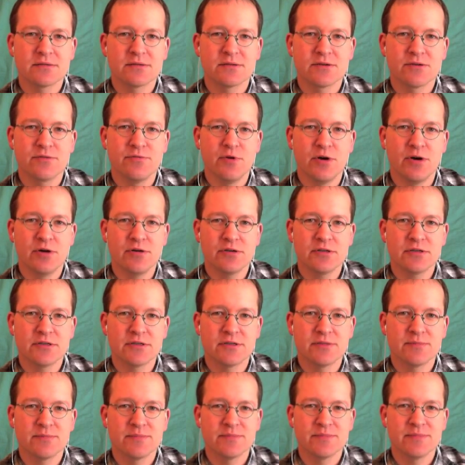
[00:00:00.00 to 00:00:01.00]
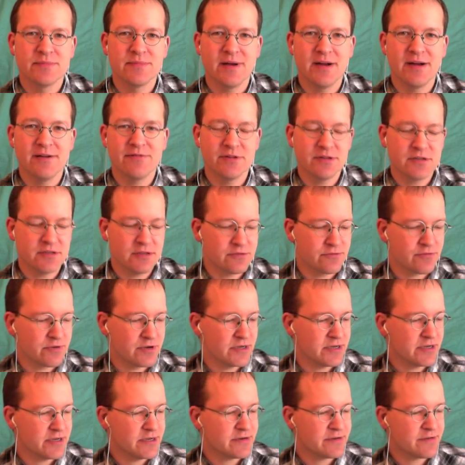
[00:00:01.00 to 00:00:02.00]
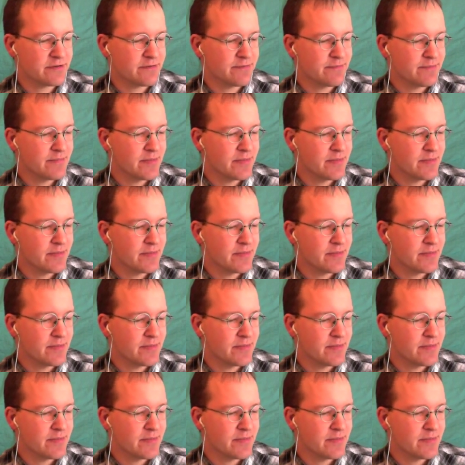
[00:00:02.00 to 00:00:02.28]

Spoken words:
quote, I will read it.